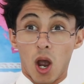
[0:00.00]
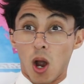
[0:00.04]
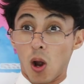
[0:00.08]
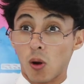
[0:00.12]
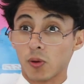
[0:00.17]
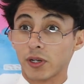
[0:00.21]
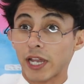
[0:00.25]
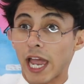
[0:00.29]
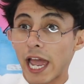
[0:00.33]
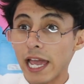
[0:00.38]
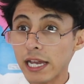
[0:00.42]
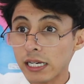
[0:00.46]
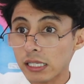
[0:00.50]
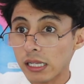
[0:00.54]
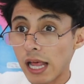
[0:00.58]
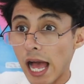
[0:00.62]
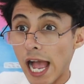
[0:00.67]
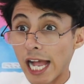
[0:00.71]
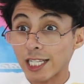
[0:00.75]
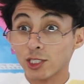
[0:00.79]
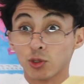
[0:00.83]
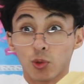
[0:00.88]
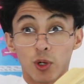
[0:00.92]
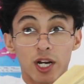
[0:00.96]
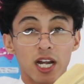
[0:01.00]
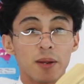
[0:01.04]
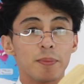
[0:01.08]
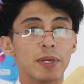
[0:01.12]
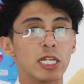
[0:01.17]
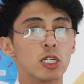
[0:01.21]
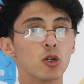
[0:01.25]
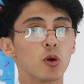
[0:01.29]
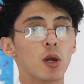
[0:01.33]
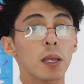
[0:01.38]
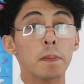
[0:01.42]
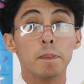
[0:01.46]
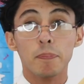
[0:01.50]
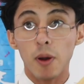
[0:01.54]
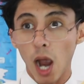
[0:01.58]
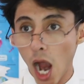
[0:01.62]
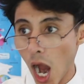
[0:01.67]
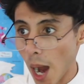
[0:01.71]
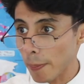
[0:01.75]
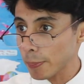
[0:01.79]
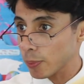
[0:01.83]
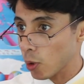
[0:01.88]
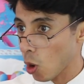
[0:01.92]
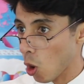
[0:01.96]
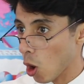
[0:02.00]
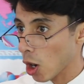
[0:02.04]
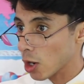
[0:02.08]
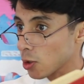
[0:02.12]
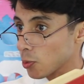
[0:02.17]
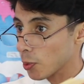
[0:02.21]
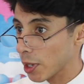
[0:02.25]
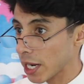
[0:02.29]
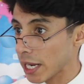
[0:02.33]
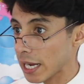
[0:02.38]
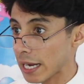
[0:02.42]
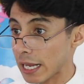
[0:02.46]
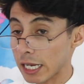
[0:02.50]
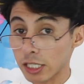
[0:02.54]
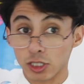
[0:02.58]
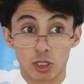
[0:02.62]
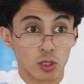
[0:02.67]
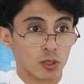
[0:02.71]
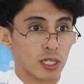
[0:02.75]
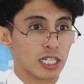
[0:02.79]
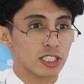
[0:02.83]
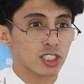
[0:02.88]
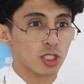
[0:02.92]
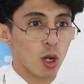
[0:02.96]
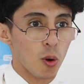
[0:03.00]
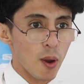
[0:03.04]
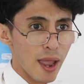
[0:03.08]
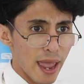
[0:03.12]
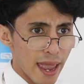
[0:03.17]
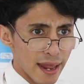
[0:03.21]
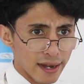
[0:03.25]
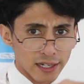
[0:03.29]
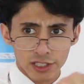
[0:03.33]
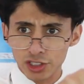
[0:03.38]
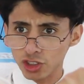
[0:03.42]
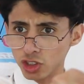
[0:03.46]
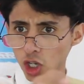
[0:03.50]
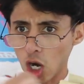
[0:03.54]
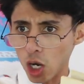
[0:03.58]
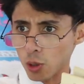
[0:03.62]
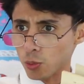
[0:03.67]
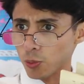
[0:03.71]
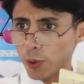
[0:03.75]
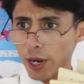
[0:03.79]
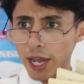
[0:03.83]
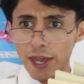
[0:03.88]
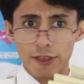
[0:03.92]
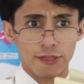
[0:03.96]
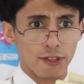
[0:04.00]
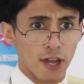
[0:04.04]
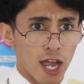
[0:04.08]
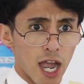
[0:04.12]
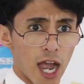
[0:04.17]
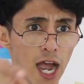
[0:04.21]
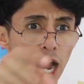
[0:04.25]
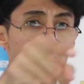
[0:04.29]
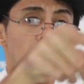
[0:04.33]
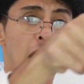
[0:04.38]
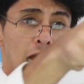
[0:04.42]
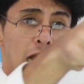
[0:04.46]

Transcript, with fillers: Okay, class, we're gonna be doing popcorn reading. So let's go ahead and start with uh,